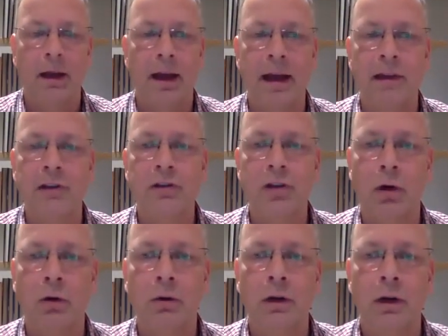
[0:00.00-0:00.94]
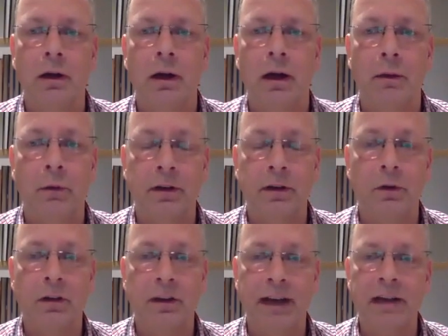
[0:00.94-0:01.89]
And so
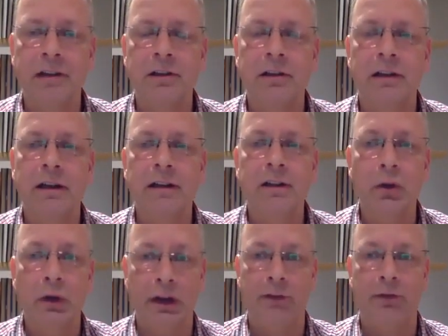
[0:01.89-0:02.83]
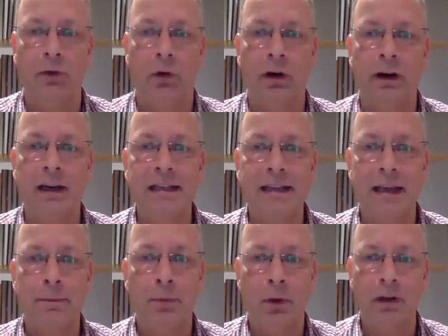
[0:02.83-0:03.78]
what an editor is looking for is
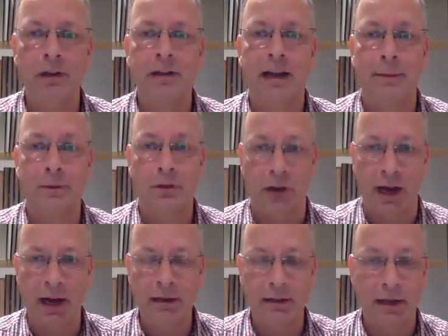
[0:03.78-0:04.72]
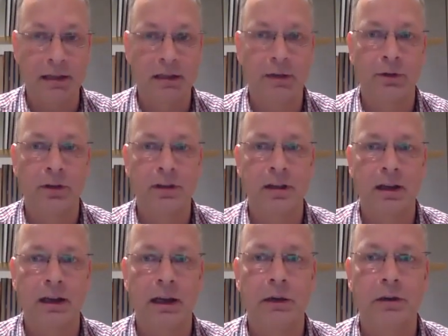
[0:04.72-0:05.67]
a polished abstract. That's the first
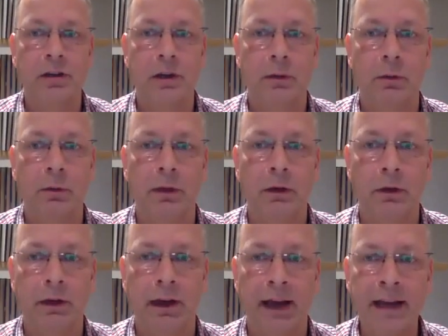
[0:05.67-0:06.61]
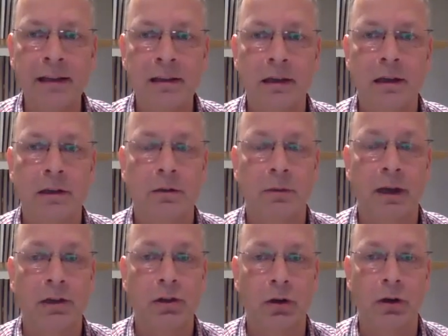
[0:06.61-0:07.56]
thing he or she will be looking at to
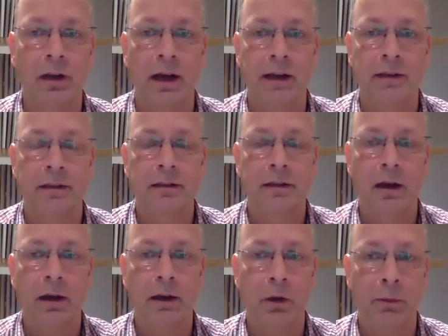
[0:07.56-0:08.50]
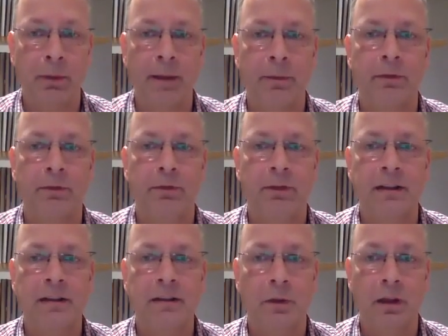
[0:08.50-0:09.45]
make sure that your paper
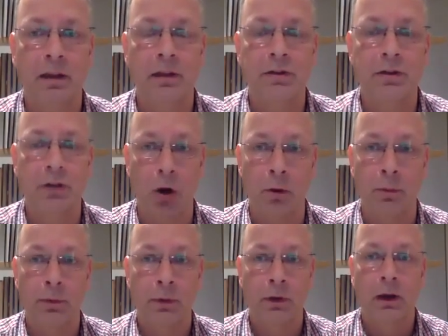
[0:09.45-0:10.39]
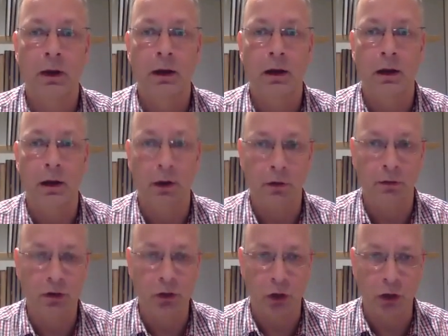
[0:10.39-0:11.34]
fits within the scope of
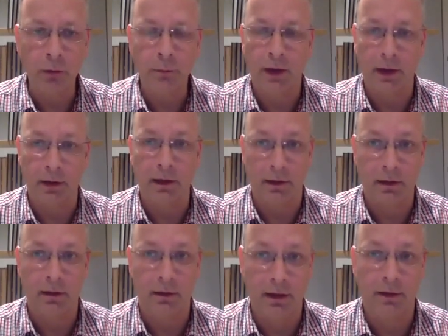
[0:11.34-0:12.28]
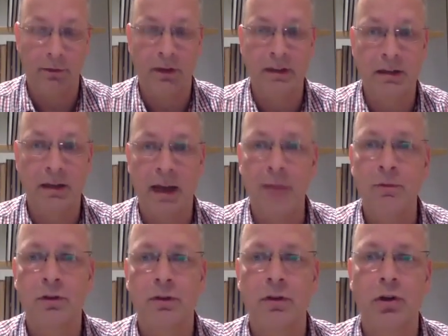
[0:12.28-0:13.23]
the journal and that it fits the aims
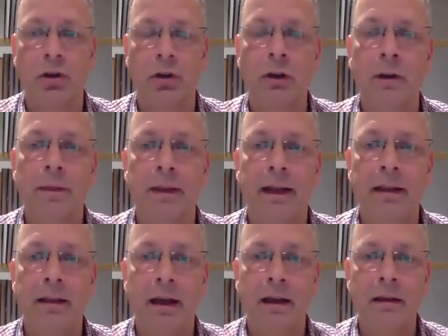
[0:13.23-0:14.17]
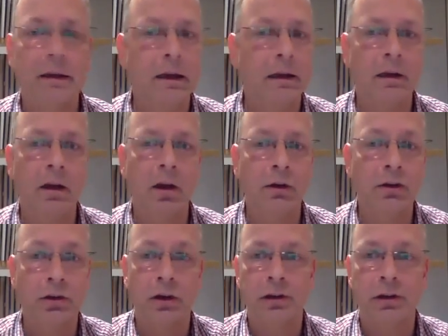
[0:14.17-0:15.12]
of the journal. And then, the
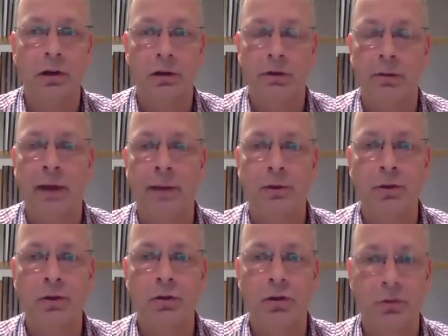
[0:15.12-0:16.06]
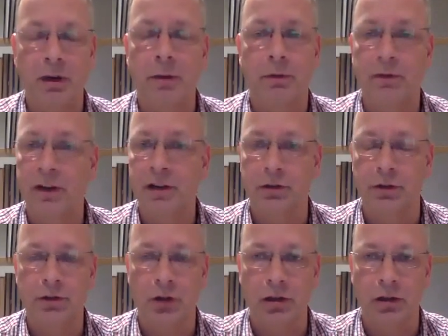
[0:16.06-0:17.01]
structure of a paper should just be a professional
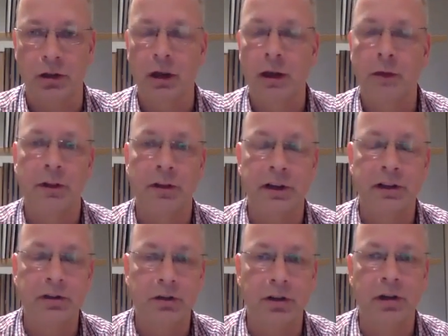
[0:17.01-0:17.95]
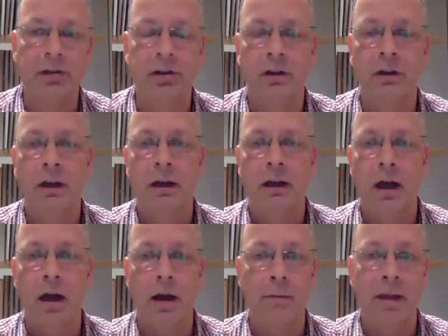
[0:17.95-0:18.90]
structure with an introduction,
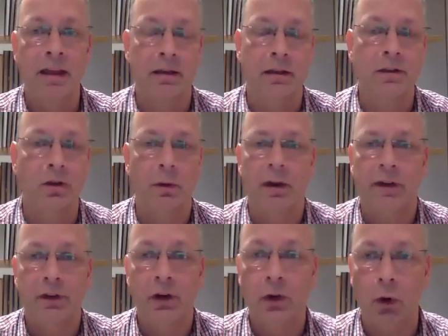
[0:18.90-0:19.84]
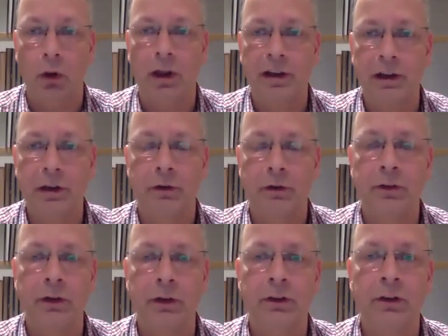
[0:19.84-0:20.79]
methods, or whatever you call that in your
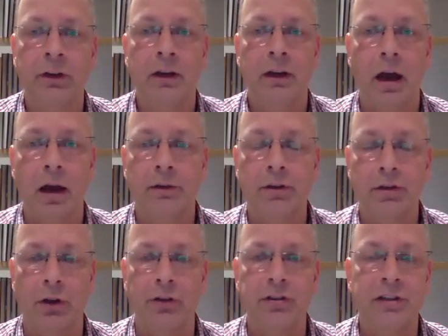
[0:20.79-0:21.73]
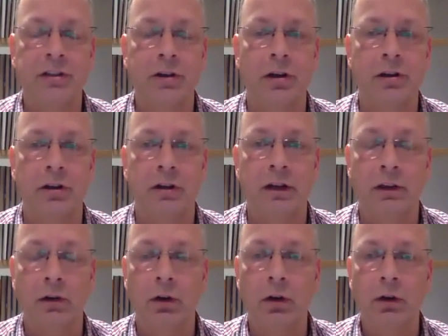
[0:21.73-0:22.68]
field, results, discussion,
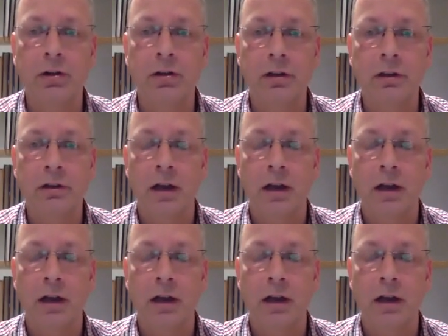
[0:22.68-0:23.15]
and conclusion.